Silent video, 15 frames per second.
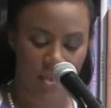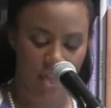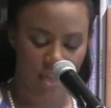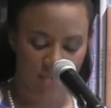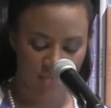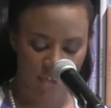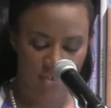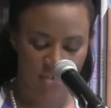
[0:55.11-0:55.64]

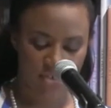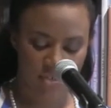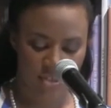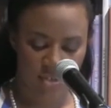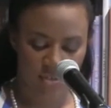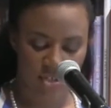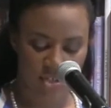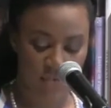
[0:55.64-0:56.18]
adventure
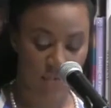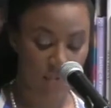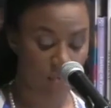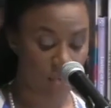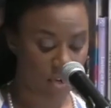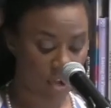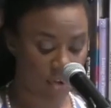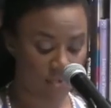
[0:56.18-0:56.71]
series
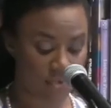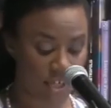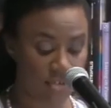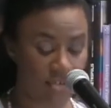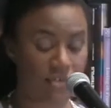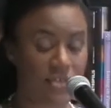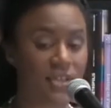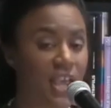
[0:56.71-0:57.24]
for young
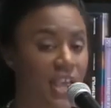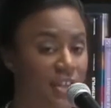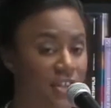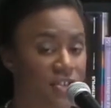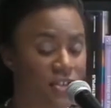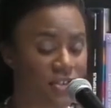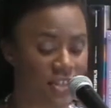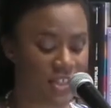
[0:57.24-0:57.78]
readers and
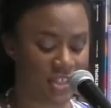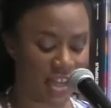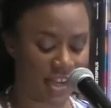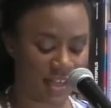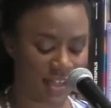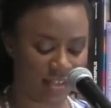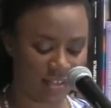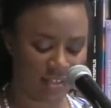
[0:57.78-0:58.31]
adults
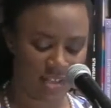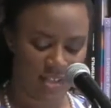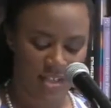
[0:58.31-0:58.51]
alike.